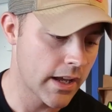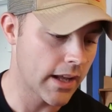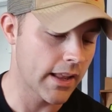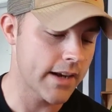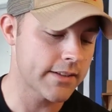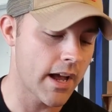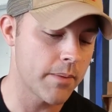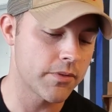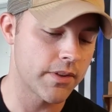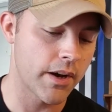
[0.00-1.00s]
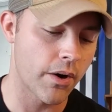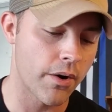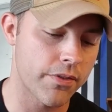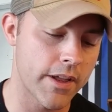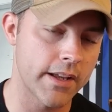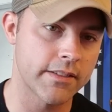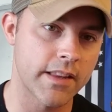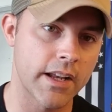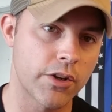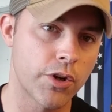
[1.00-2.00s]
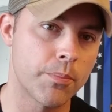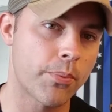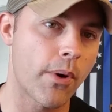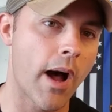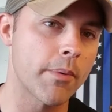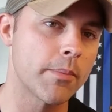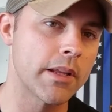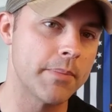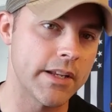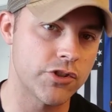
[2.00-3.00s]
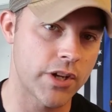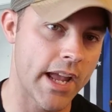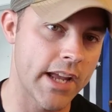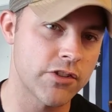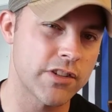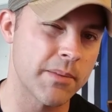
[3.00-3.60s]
A lot of times there are things that could probably be changed,